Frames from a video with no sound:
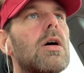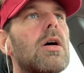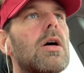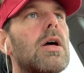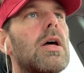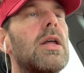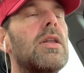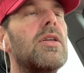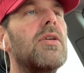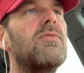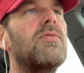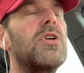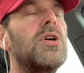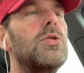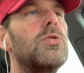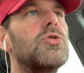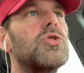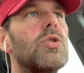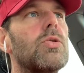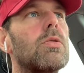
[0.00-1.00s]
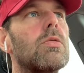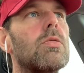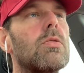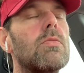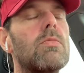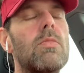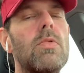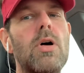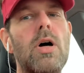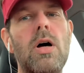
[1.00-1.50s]
in the future
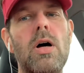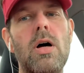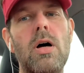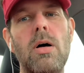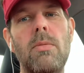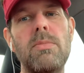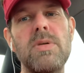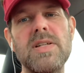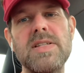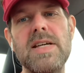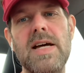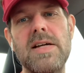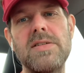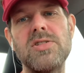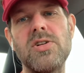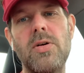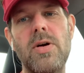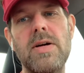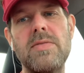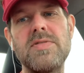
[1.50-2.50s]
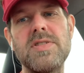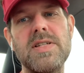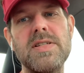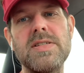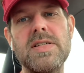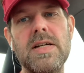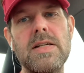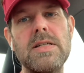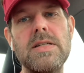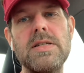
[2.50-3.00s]
besides Graves'
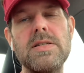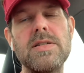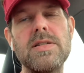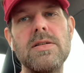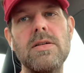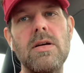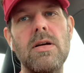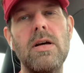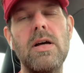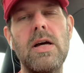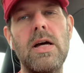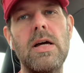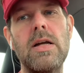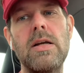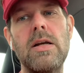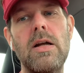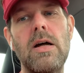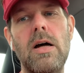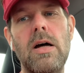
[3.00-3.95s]
disease, and